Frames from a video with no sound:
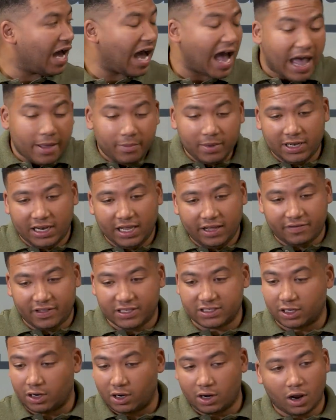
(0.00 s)
I believe
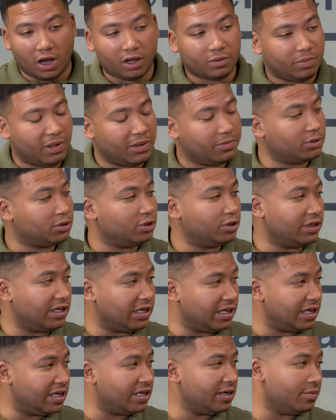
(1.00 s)
there's a lot people should
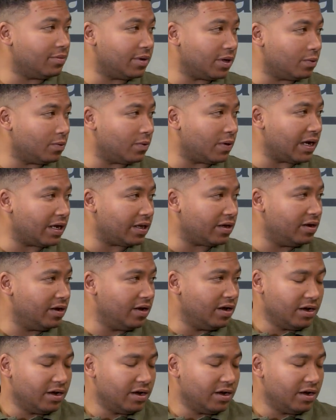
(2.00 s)
learn about wine